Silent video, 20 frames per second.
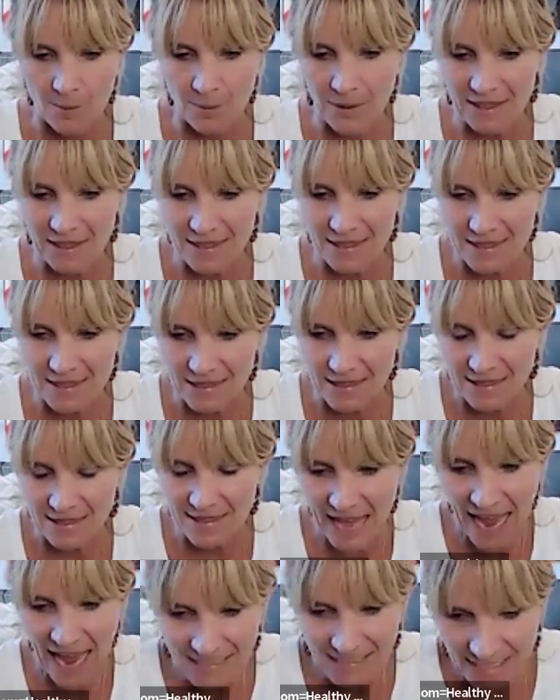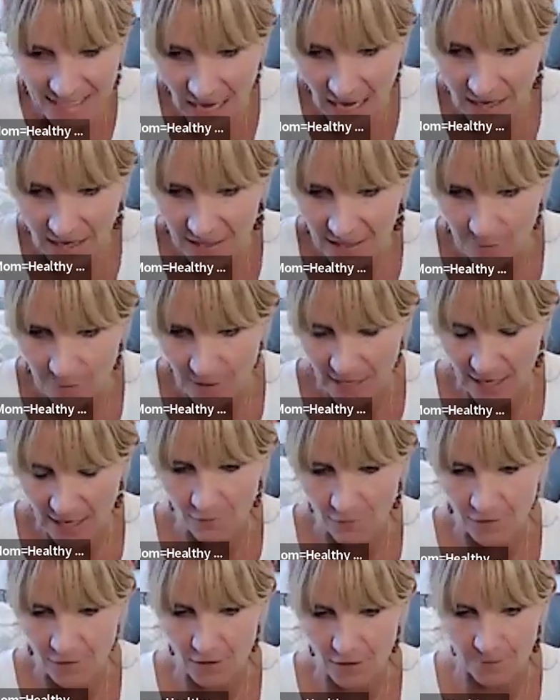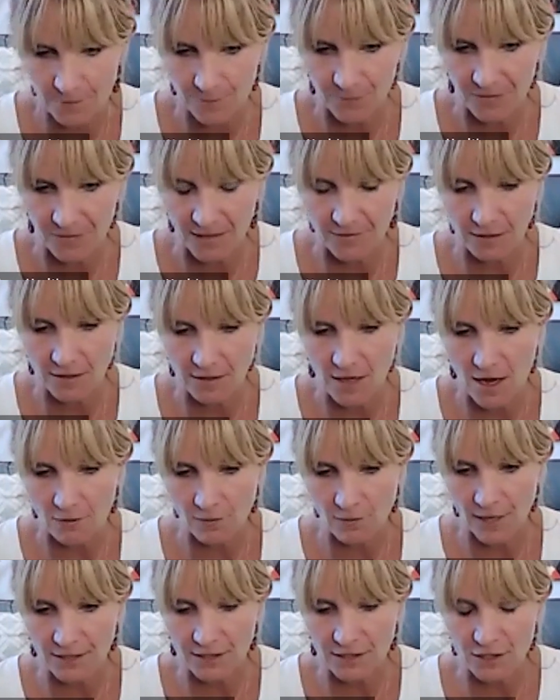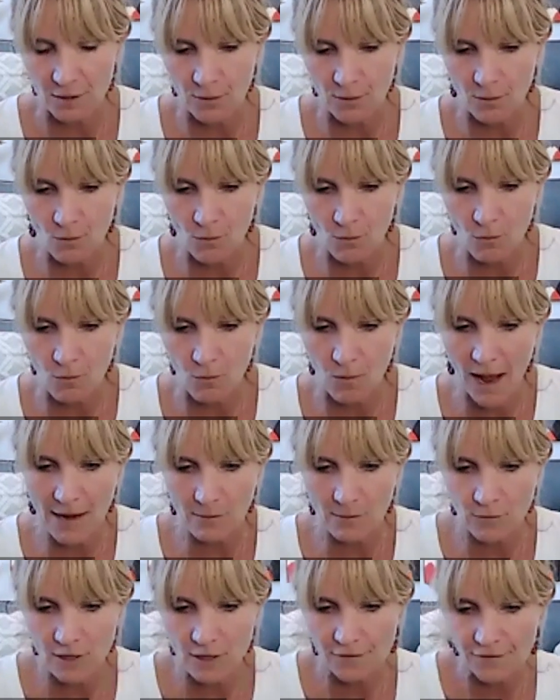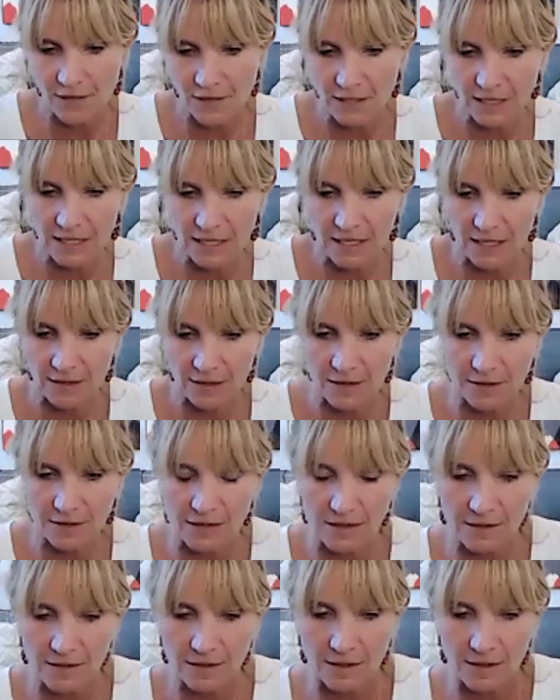But that's not going to be helpful in the long run. So when we're feeling guilt,